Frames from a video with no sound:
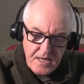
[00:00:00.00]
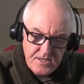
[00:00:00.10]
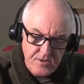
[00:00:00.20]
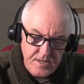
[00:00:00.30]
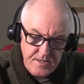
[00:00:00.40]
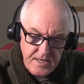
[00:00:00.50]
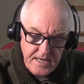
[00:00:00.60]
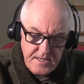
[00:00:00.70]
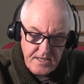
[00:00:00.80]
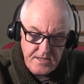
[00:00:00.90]
So
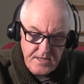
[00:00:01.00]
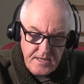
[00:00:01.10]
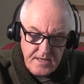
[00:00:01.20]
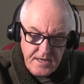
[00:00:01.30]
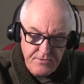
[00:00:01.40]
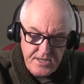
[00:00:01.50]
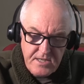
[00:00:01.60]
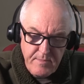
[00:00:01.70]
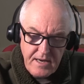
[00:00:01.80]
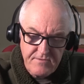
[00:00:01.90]
here, the increased
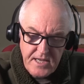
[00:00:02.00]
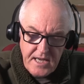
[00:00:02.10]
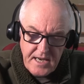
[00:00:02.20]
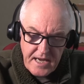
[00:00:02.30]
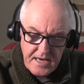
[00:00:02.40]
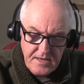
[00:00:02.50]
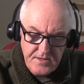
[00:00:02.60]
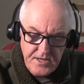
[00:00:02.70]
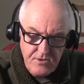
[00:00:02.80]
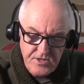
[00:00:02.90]
amount of DNA,
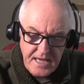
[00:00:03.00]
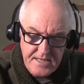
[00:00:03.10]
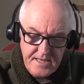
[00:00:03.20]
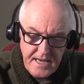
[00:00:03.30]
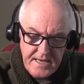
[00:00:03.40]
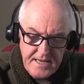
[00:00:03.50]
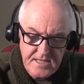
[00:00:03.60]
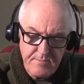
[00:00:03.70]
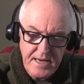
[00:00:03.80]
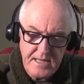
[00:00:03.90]
they use that DNA
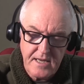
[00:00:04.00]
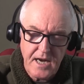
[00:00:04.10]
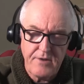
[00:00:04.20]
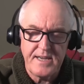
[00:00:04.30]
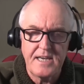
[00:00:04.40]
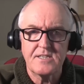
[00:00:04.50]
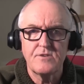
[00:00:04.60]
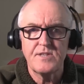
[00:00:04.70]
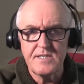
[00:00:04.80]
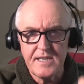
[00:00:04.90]
to make the RNA. So
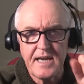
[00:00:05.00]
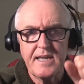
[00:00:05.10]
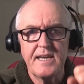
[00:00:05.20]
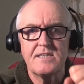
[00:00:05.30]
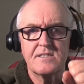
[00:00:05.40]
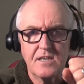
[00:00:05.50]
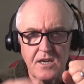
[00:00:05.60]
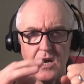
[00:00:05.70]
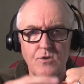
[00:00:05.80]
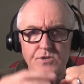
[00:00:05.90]
the DNA is the
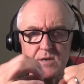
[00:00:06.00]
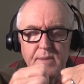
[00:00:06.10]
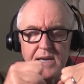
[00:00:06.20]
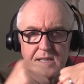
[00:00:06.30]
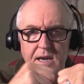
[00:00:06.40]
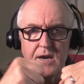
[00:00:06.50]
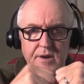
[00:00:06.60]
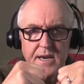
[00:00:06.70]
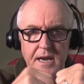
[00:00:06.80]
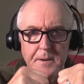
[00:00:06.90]
code to make the
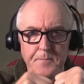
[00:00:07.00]
RNA.